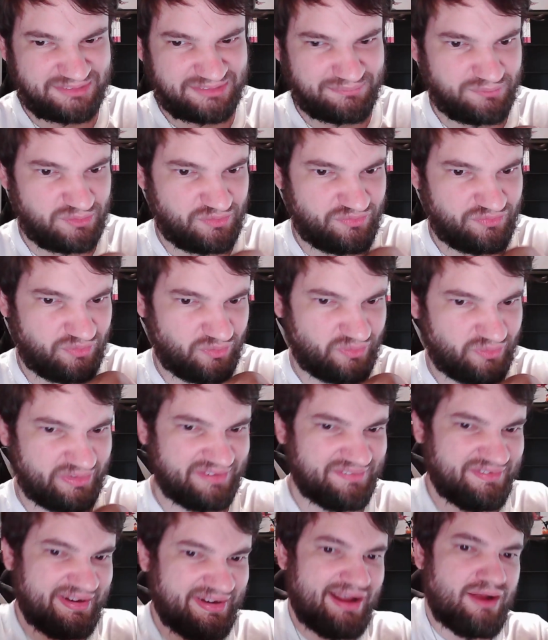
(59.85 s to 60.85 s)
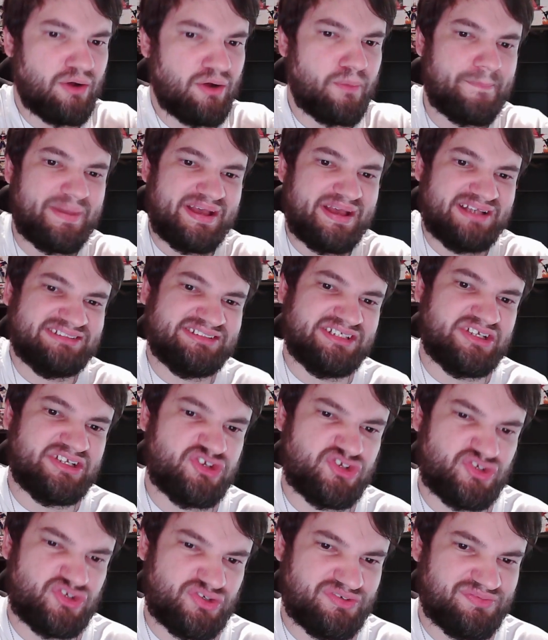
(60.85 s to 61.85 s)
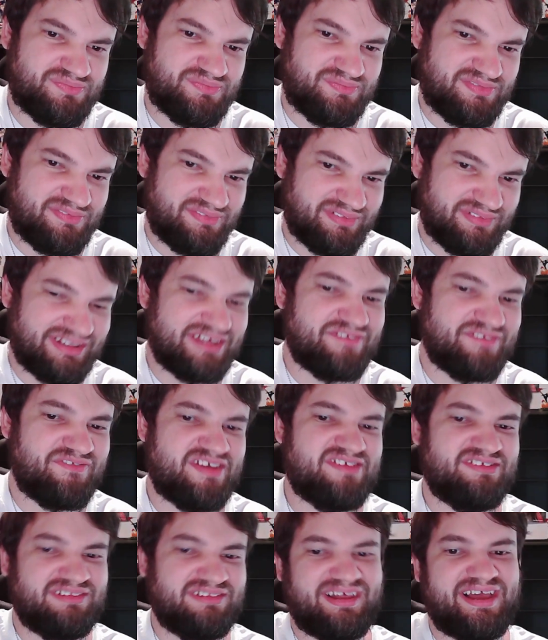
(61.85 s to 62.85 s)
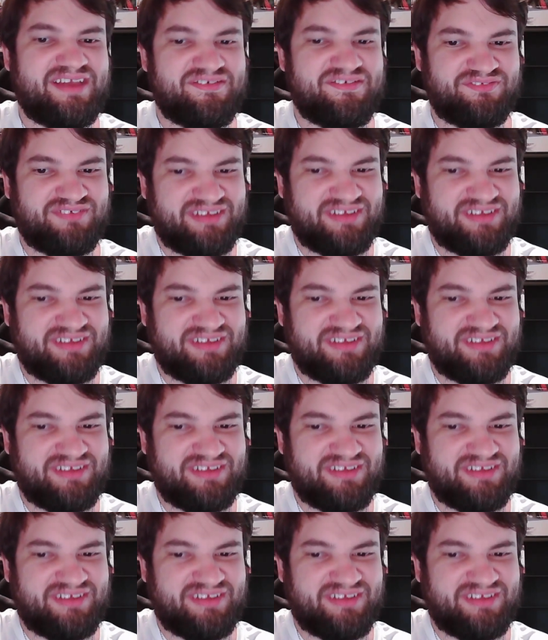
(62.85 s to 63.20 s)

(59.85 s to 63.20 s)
move forward and how best he should live his life.